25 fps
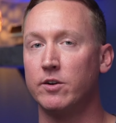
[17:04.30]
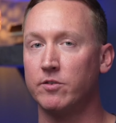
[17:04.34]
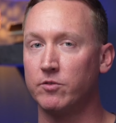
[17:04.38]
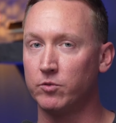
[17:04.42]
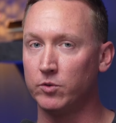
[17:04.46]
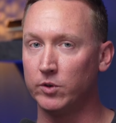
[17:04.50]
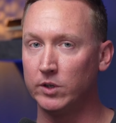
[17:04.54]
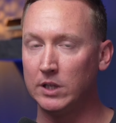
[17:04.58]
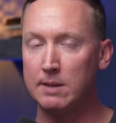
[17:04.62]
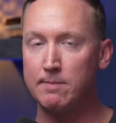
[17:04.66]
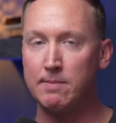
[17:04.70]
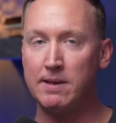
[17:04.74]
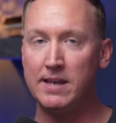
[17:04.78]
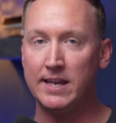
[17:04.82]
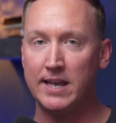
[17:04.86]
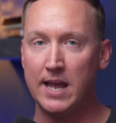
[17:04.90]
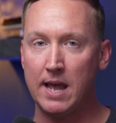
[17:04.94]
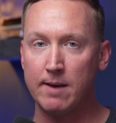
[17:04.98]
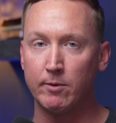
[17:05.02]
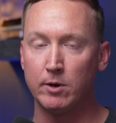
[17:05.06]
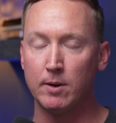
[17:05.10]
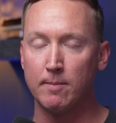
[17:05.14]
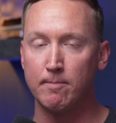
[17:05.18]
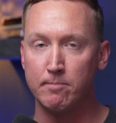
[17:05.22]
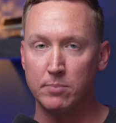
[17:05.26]
of really being
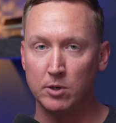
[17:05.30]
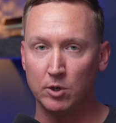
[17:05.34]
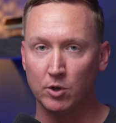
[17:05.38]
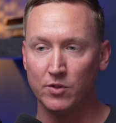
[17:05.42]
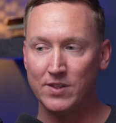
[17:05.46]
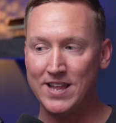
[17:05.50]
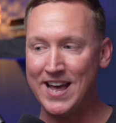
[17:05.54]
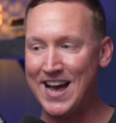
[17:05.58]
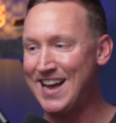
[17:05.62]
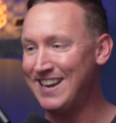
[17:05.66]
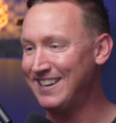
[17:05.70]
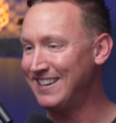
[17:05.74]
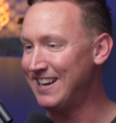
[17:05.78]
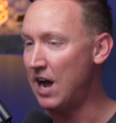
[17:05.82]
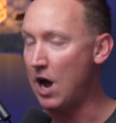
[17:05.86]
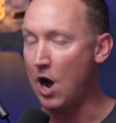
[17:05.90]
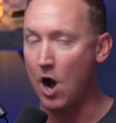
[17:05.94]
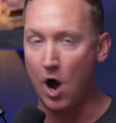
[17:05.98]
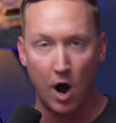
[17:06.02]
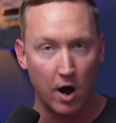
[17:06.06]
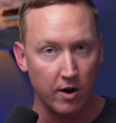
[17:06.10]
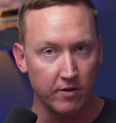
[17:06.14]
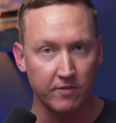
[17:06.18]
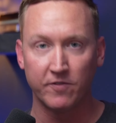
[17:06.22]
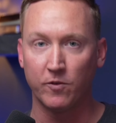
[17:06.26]
able to build that,
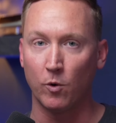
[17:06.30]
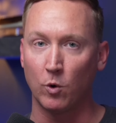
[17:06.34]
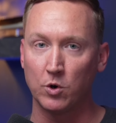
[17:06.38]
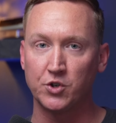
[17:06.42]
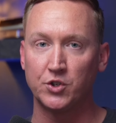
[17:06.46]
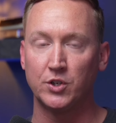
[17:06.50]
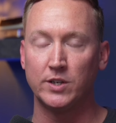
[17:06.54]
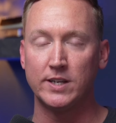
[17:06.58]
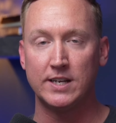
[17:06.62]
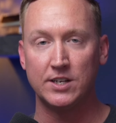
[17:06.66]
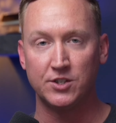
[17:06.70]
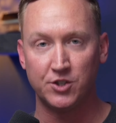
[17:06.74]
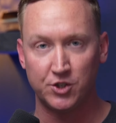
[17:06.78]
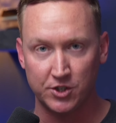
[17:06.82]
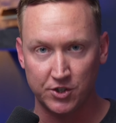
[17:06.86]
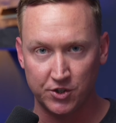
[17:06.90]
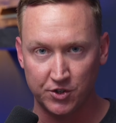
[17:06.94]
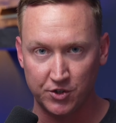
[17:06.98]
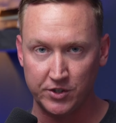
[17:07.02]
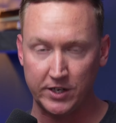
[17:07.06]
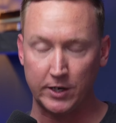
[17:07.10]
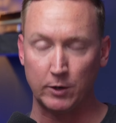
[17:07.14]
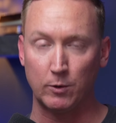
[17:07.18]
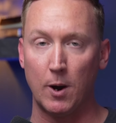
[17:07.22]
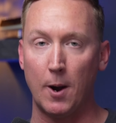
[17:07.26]
unfortunately, is just
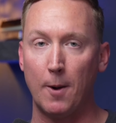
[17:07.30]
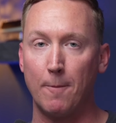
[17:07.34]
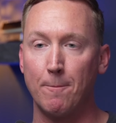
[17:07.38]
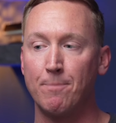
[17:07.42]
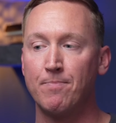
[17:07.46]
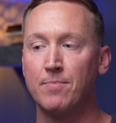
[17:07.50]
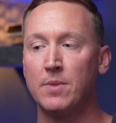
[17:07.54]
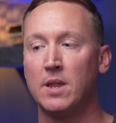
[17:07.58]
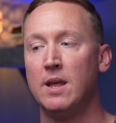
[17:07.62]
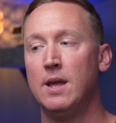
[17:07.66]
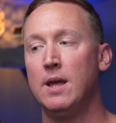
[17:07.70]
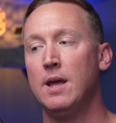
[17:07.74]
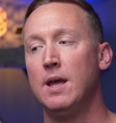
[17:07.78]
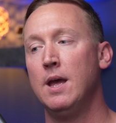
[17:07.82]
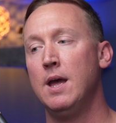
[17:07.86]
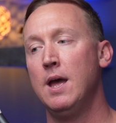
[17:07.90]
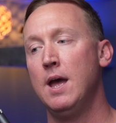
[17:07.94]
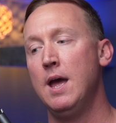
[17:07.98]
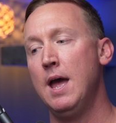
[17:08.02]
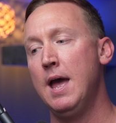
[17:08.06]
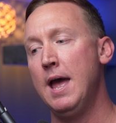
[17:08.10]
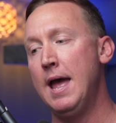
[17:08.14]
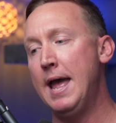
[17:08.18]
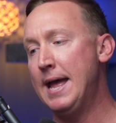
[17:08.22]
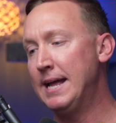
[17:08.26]
zero.
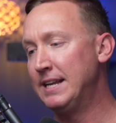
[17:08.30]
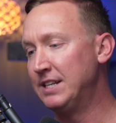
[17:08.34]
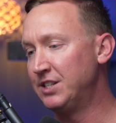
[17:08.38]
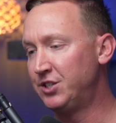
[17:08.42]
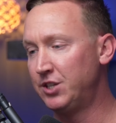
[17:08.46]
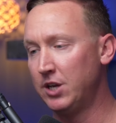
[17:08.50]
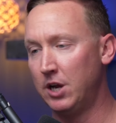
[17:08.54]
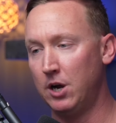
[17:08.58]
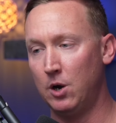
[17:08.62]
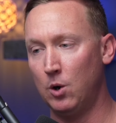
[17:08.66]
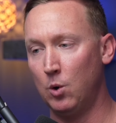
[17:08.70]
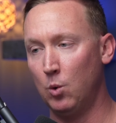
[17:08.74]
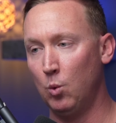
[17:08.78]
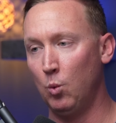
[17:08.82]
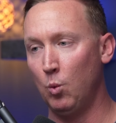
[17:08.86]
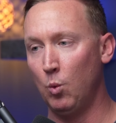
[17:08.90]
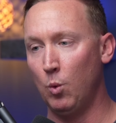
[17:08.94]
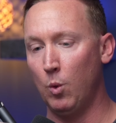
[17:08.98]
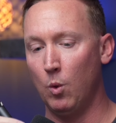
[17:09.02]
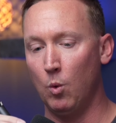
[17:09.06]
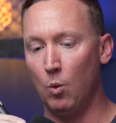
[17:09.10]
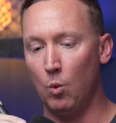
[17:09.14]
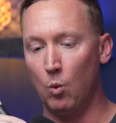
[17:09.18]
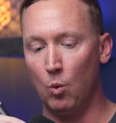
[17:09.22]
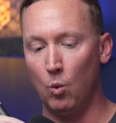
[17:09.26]
And so
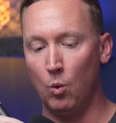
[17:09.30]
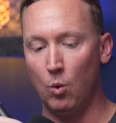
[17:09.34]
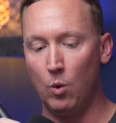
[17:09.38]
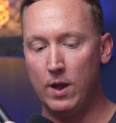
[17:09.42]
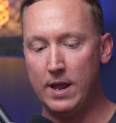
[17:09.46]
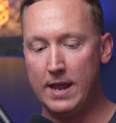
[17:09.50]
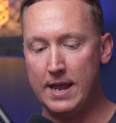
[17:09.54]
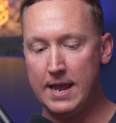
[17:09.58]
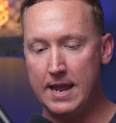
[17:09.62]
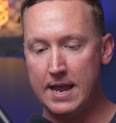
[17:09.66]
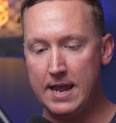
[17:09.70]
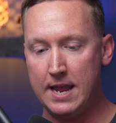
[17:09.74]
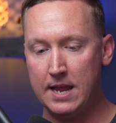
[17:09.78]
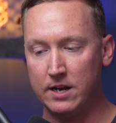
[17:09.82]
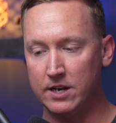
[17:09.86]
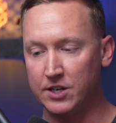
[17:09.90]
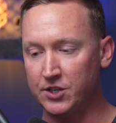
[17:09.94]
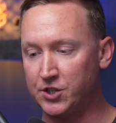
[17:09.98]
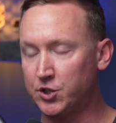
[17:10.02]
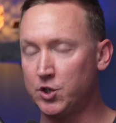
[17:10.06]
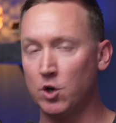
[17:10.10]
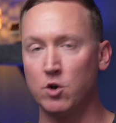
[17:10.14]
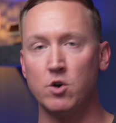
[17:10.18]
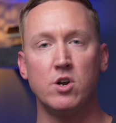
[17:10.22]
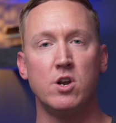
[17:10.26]
in a
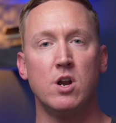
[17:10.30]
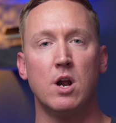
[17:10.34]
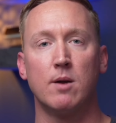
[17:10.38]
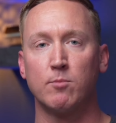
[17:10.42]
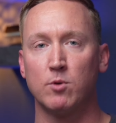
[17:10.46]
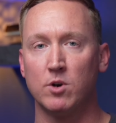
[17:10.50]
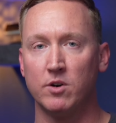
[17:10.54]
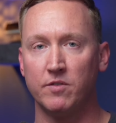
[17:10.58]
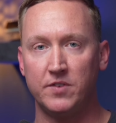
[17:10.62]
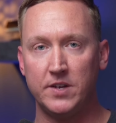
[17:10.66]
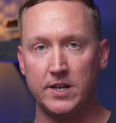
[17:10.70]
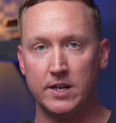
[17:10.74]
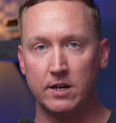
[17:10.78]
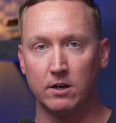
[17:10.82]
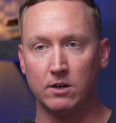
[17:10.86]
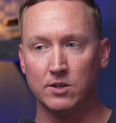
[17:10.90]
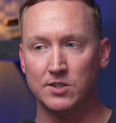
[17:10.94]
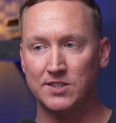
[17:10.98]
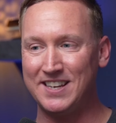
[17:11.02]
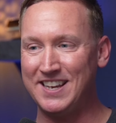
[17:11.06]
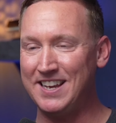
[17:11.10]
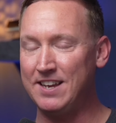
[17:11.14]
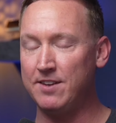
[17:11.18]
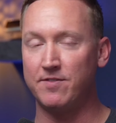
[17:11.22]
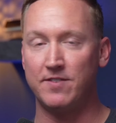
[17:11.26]
certain number of years,
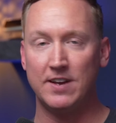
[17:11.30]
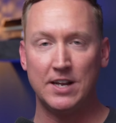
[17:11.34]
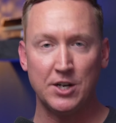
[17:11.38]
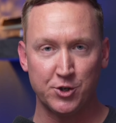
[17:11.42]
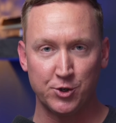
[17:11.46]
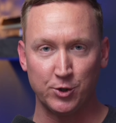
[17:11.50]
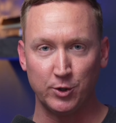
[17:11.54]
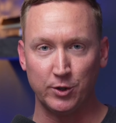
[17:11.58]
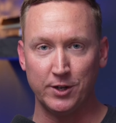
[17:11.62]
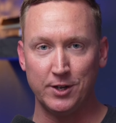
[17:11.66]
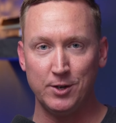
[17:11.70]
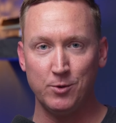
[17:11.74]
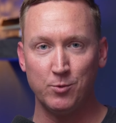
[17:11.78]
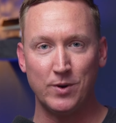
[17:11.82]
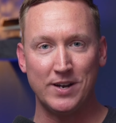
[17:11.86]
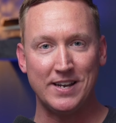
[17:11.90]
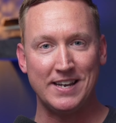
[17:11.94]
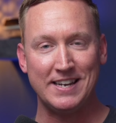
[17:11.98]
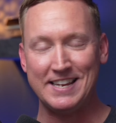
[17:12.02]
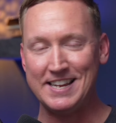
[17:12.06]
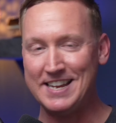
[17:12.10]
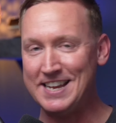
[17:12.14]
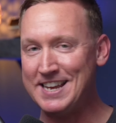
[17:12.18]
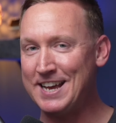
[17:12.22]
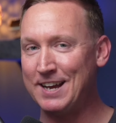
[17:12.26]
eventually, when
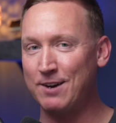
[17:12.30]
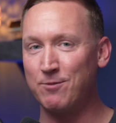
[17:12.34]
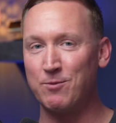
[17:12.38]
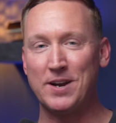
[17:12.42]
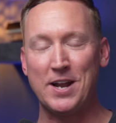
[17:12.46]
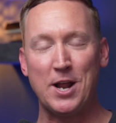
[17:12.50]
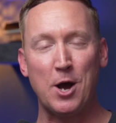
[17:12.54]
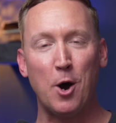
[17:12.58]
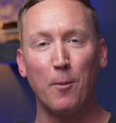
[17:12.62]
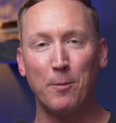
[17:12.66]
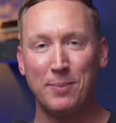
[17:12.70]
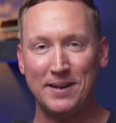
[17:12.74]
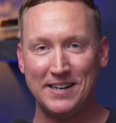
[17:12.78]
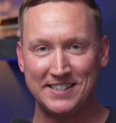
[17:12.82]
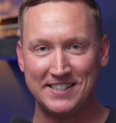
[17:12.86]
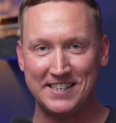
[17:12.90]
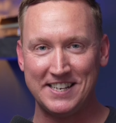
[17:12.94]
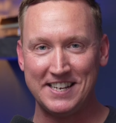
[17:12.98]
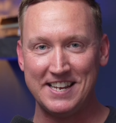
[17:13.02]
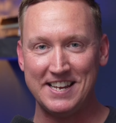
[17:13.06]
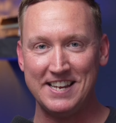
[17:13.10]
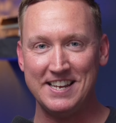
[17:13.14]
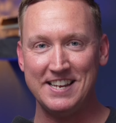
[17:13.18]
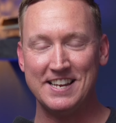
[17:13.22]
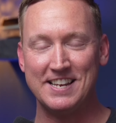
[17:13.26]
when
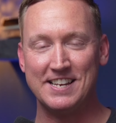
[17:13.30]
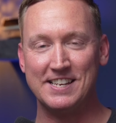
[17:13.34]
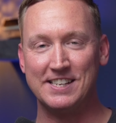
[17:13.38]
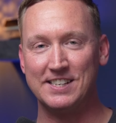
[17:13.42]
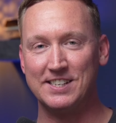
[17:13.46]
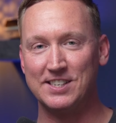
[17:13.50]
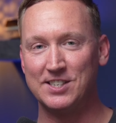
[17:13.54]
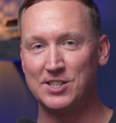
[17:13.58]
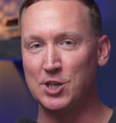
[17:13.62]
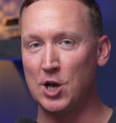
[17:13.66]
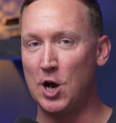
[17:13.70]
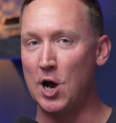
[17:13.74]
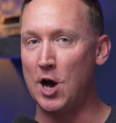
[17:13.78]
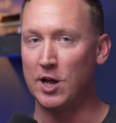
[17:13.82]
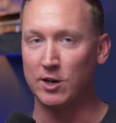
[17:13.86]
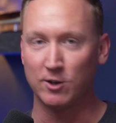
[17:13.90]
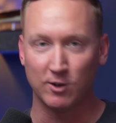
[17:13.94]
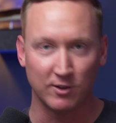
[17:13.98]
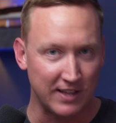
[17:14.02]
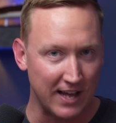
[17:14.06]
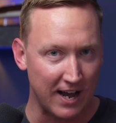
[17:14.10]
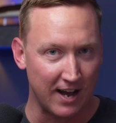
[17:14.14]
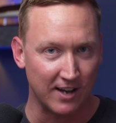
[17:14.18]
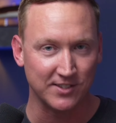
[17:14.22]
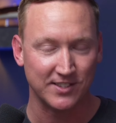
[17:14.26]
LPT is
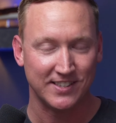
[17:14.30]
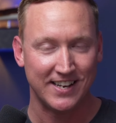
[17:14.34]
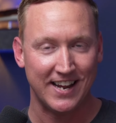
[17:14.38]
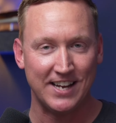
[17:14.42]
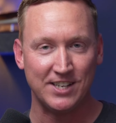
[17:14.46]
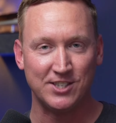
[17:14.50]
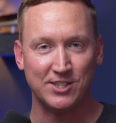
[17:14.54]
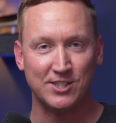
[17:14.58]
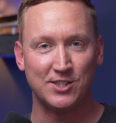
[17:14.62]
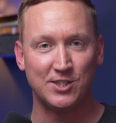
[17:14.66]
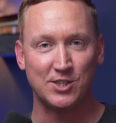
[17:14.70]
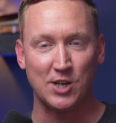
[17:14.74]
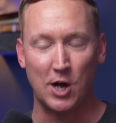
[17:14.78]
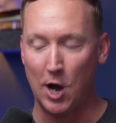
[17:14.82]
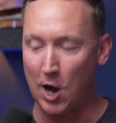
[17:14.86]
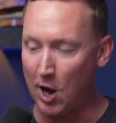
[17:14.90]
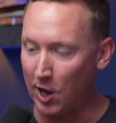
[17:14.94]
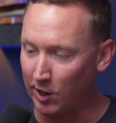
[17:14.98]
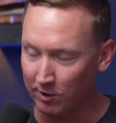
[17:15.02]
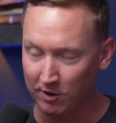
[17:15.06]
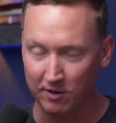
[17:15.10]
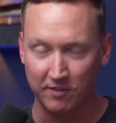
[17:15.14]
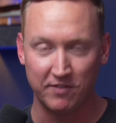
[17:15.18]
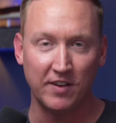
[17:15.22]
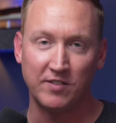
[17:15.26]
100,000 agents,
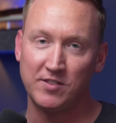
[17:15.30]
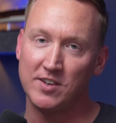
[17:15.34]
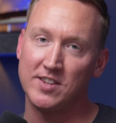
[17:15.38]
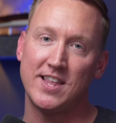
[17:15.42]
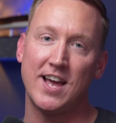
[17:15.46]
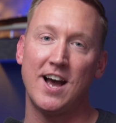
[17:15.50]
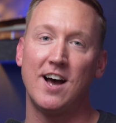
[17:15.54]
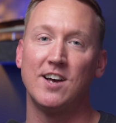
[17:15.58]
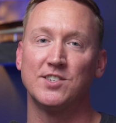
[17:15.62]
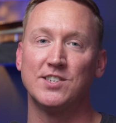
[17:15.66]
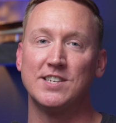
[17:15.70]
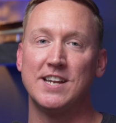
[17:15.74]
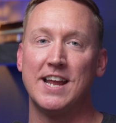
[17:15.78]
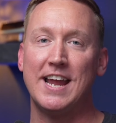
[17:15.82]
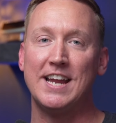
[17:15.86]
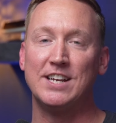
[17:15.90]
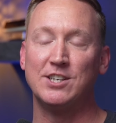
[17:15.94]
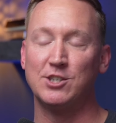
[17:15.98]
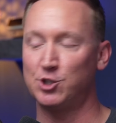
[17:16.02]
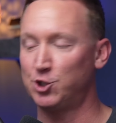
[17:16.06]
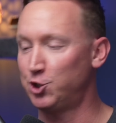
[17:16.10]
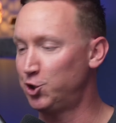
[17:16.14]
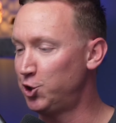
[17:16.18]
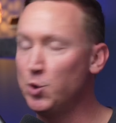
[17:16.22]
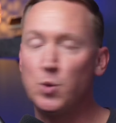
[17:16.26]
150,000
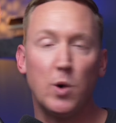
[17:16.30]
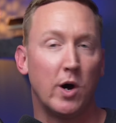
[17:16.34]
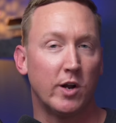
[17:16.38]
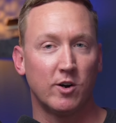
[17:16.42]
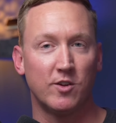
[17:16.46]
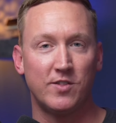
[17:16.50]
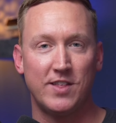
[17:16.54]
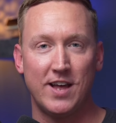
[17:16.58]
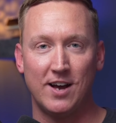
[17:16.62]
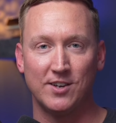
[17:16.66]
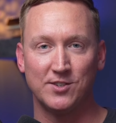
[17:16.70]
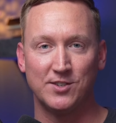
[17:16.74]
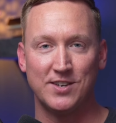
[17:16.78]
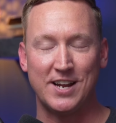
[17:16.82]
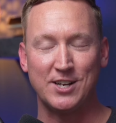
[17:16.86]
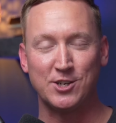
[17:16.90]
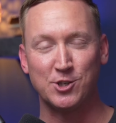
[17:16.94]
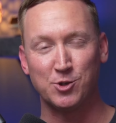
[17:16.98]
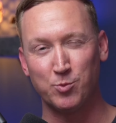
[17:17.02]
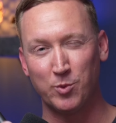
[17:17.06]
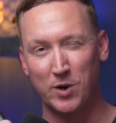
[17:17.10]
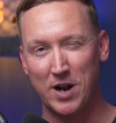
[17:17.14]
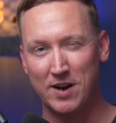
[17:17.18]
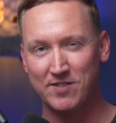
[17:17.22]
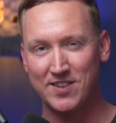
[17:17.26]
agents, 200,000
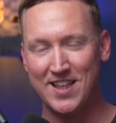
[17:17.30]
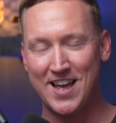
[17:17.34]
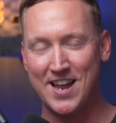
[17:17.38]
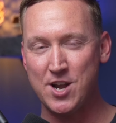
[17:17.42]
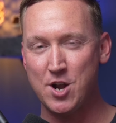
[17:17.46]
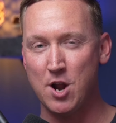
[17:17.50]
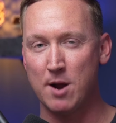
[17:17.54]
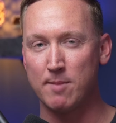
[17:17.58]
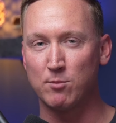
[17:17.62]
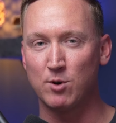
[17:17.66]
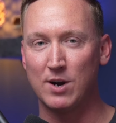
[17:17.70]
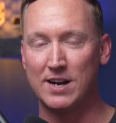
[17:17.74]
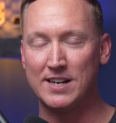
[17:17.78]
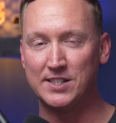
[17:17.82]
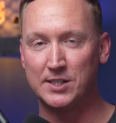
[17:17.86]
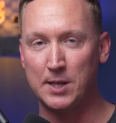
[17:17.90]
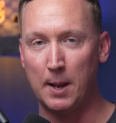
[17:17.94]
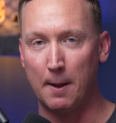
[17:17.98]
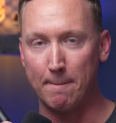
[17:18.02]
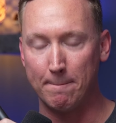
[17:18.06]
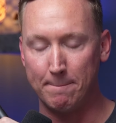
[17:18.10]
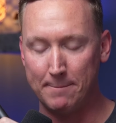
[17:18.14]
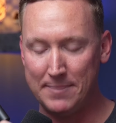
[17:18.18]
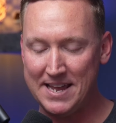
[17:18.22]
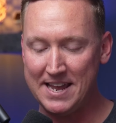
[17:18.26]
agents, whatever that number ends
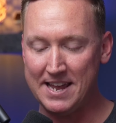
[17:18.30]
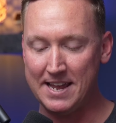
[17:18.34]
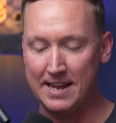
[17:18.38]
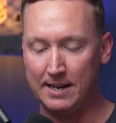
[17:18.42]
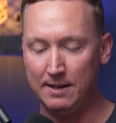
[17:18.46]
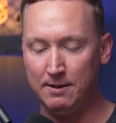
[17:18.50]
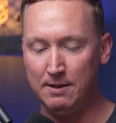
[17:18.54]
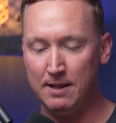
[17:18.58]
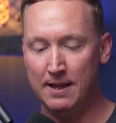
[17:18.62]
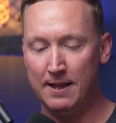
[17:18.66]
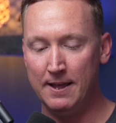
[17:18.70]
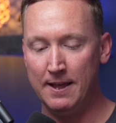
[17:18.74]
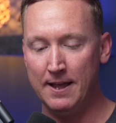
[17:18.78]
up being,